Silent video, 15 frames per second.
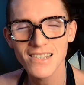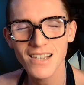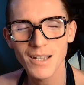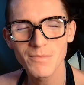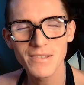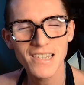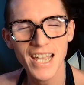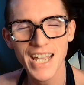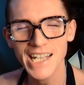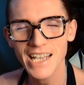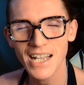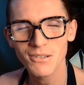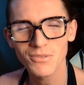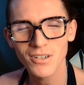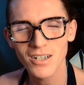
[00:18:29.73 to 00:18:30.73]
I'm saying
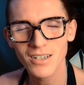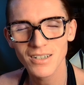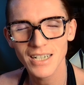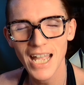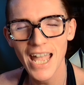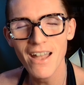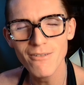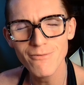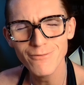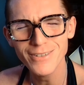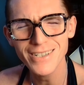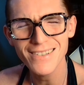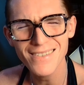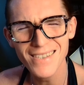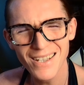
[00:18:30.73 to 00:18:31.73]
that wrong
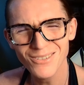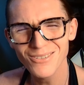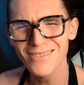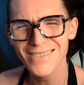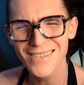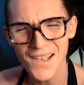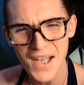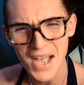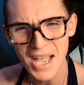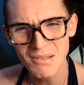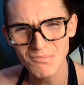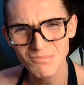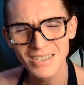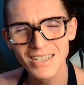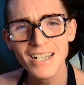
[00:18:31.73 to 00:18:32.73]
every single
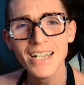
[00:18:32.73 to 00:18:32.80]
time.